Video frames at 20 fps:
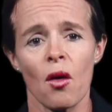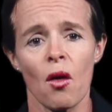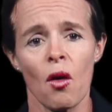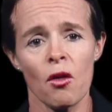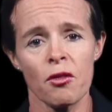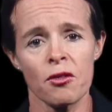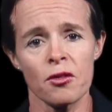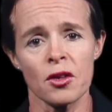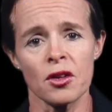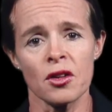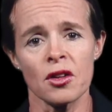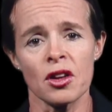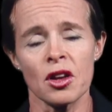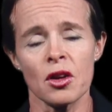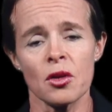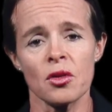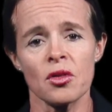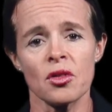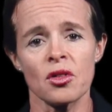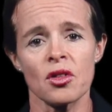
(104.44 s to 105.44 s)
often
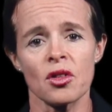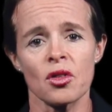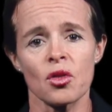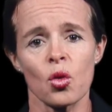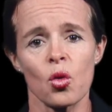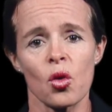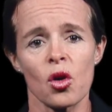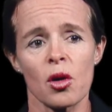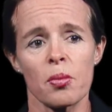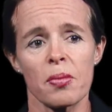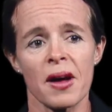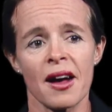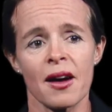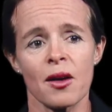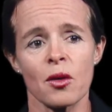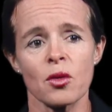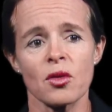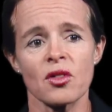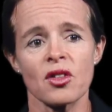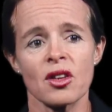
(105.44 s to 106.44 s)
used to talk
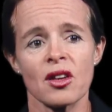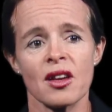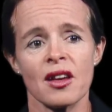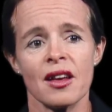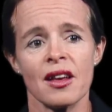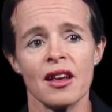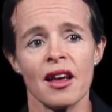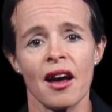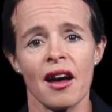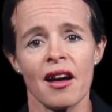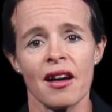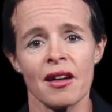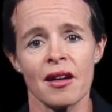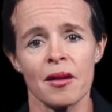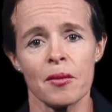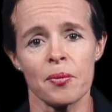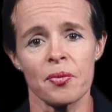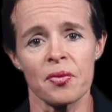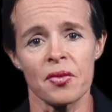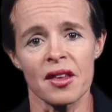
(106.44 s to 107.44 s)
about
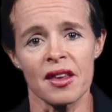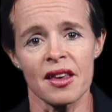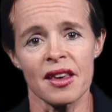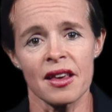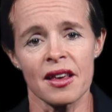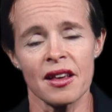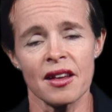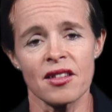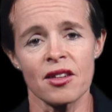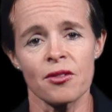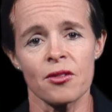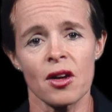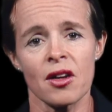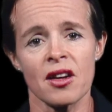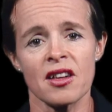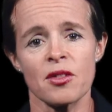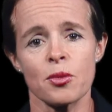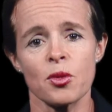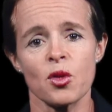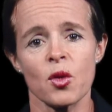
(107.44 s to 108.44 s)
um,
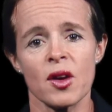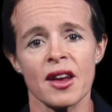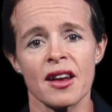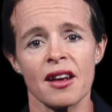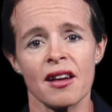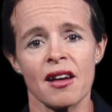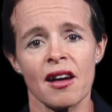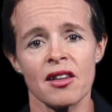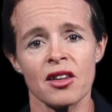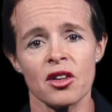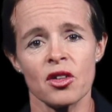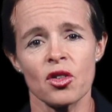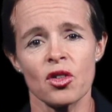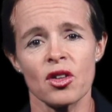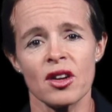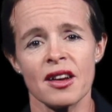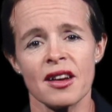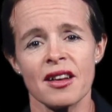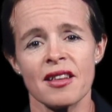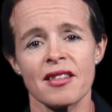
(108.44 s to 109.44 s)
divides between
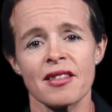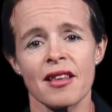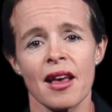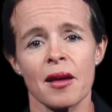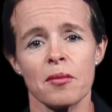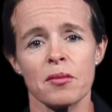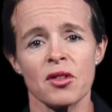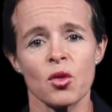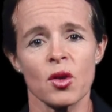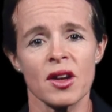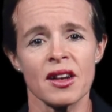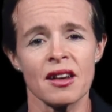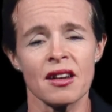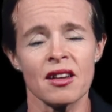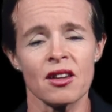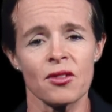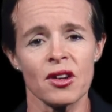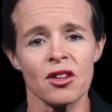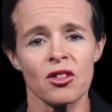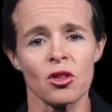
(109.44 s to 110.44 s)
countries and between
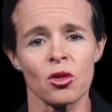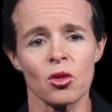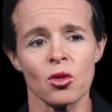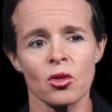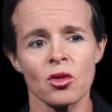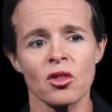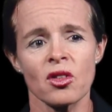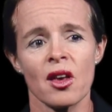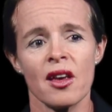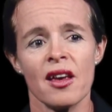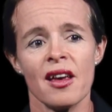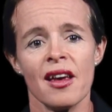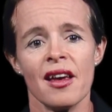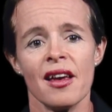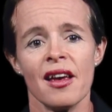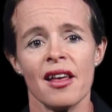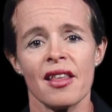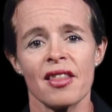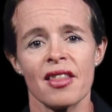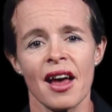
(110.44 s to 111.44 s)
individuals,
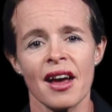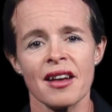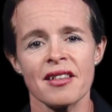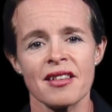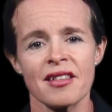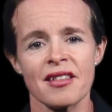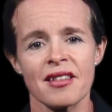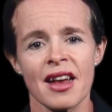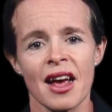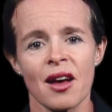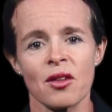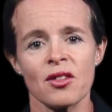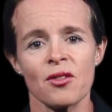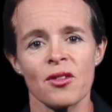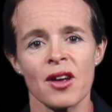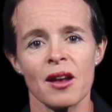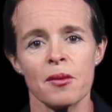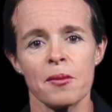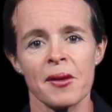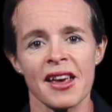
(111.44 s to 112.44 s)
that is now
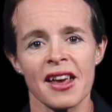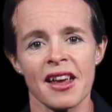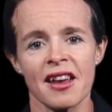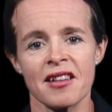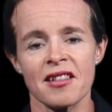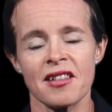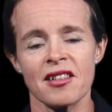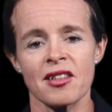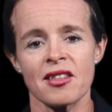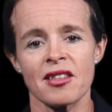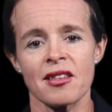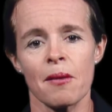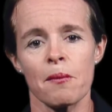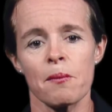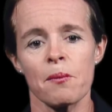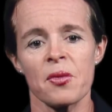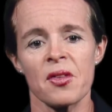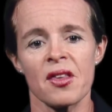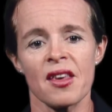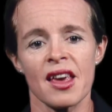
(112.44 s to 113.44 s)
developing into
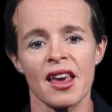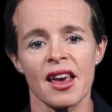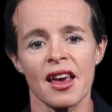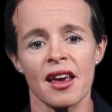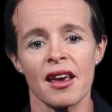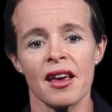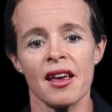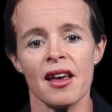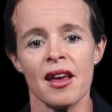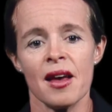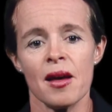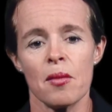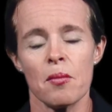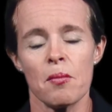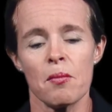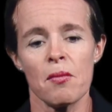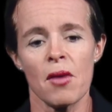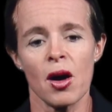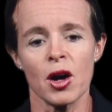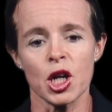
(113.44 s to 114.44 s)
something
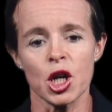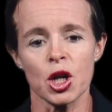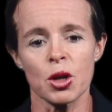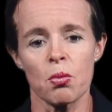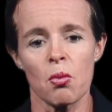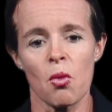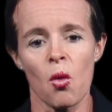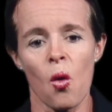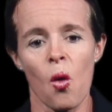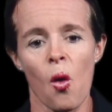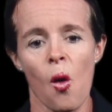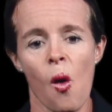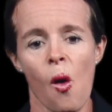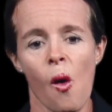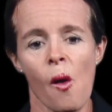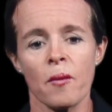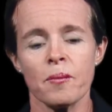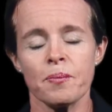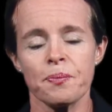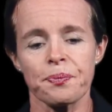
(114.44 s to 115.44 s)
much
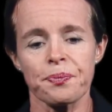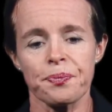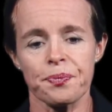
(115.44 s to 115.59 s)
more